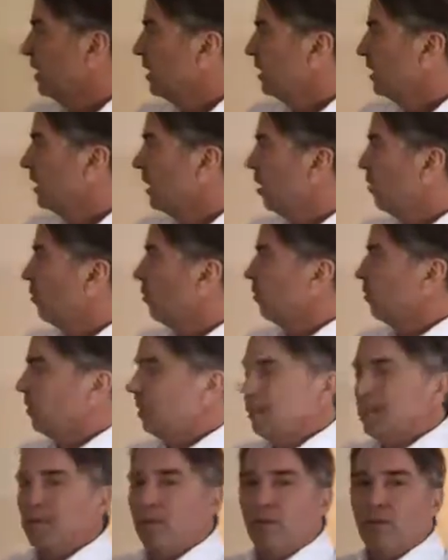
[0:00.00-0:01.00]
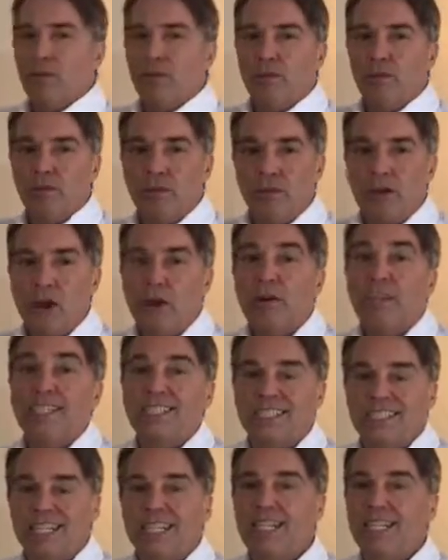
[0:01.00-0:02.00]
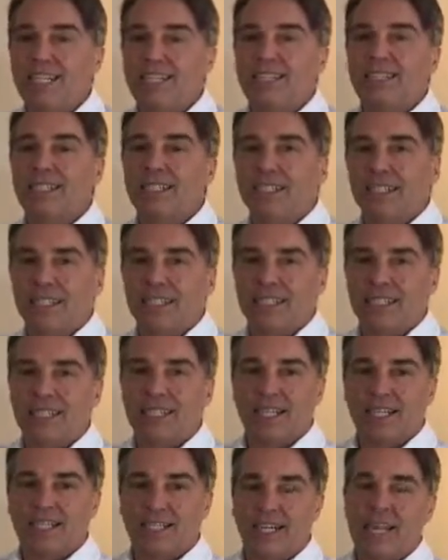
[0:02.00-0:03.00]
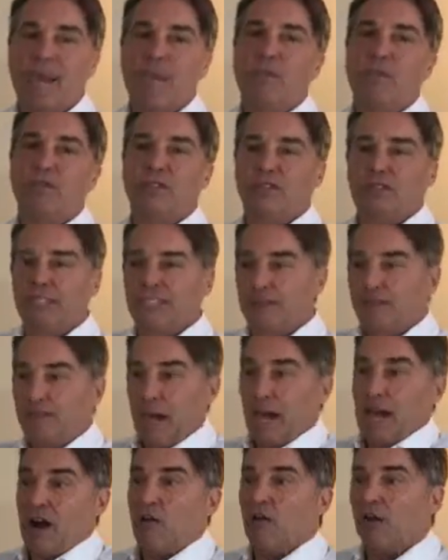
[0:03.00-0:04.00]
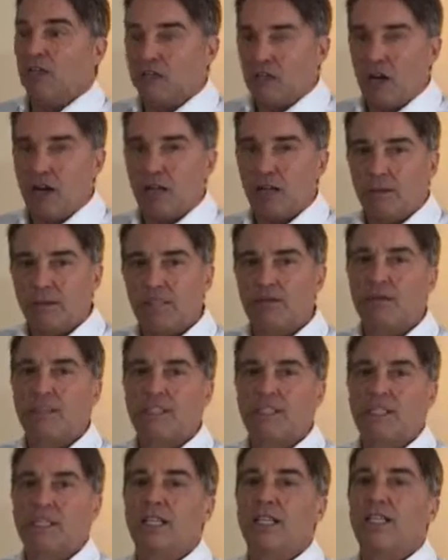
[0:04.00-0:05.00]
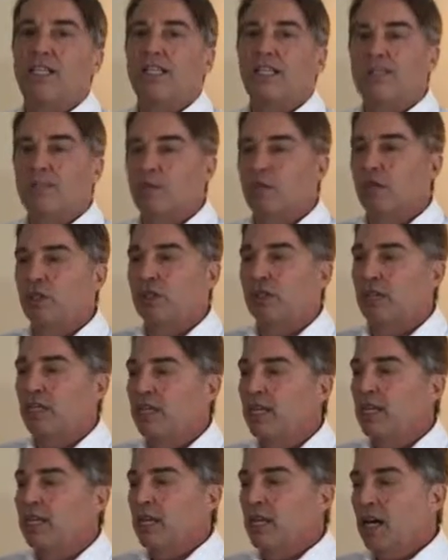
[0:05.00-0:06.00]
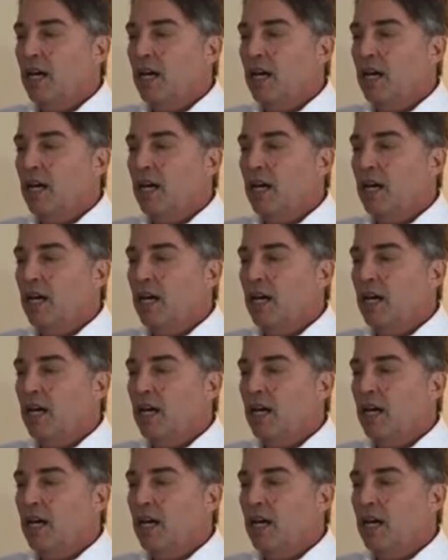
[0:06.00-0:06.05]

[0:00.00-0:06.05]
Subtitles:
So we already seen this examples of these power autonomous facilities emerging.